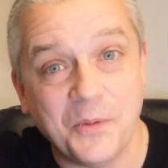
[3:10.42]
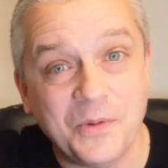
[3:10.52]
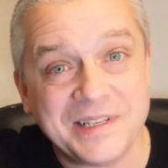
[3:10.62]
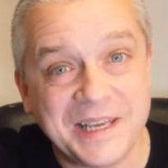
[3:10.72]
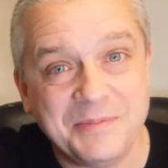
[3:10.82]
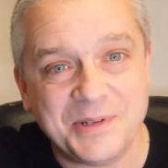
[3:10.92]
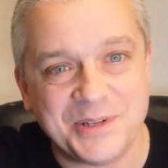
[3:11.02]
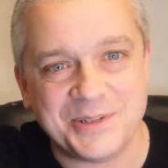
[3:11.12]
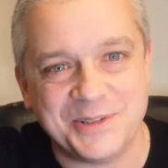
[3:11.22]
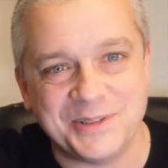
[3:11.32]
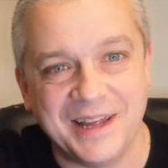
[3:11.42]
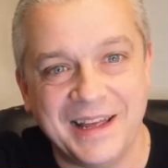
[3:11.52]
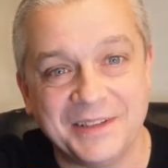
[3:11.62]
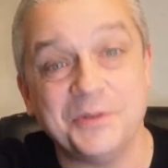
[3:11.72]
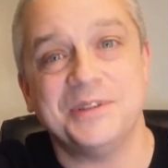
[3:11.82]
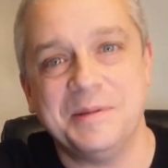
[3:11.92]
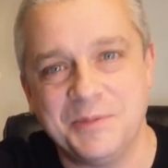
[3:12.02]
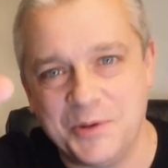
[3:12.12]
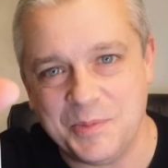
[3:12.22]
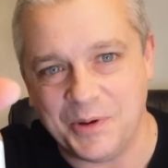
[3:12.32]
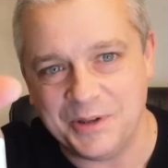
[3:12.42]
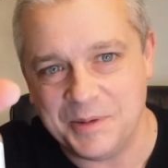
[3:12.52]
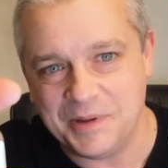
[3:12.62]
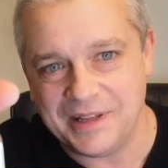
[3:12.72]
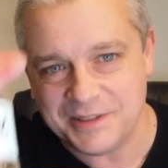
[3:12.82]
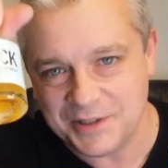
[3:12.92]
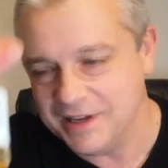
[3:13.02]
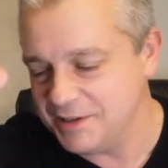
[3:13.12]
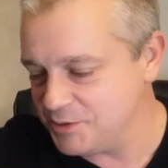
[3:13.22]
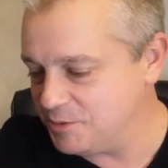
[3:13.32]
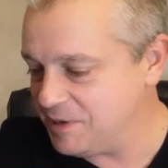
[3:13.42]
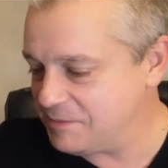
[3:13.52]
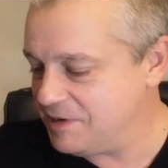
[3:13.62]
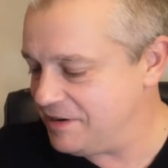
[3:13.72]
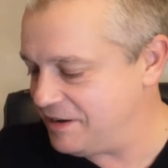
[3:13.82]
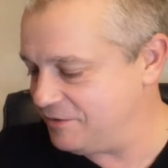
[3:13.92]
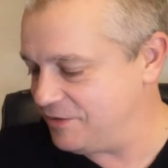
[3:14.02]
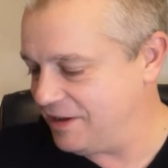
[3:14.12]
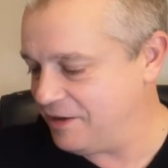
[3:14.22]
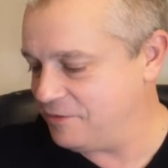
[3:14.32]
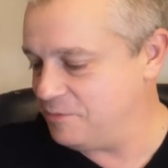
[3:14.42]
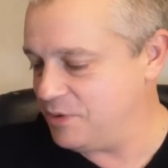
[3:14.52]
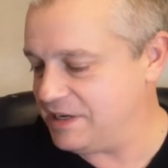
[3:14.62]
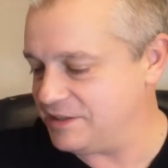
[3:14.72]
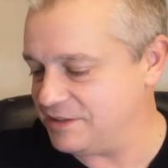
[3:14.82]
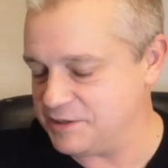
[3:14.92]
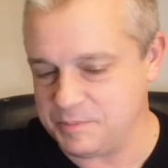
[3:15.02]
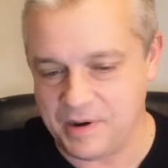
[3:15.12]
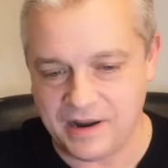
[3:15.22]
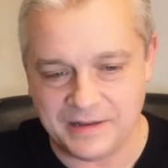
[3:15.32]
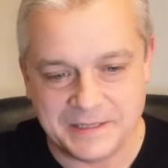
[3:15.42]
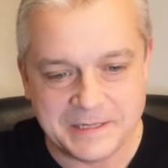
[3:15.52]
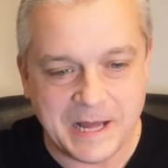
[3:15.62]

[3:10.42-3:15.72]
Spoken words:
whiskey producers don't seem too bothered about this. So Mackmyra have embraced the spirit.